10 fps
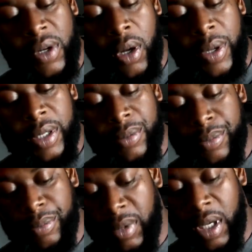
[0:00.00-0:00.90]
though he's
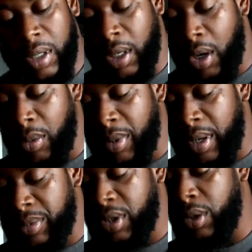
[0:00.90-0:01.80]
good to go, but
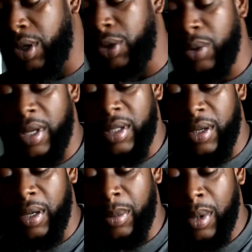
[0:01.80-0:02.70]
I'm still going to do that to
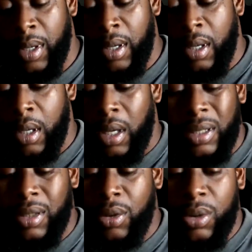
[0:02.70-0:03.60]
him. Let's
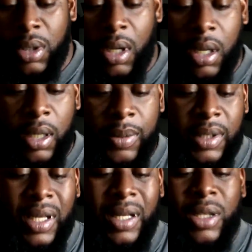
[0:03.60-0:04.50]
just use it all up. Let's
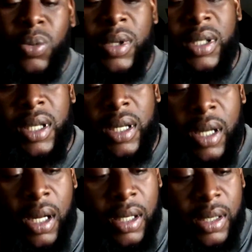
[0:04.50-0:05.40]
say this was
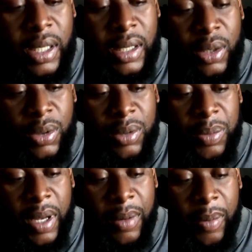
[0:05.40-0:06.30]

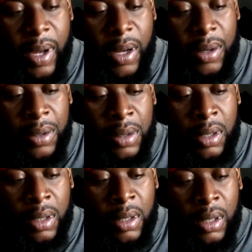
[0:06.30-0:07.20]
maybe about
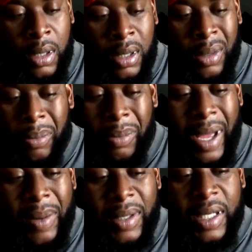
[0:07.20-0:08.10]

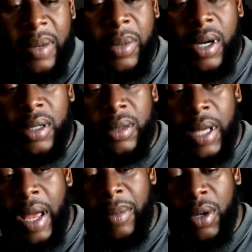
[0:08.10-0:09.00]
$10
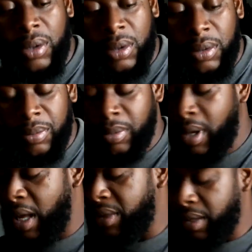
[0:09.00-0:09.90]
at most.
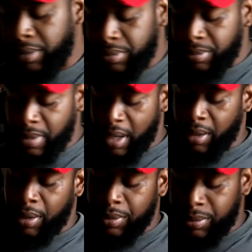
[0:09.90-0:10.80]
I think. I don't
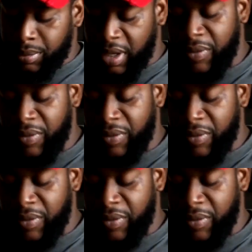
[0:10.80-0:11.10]
know. Give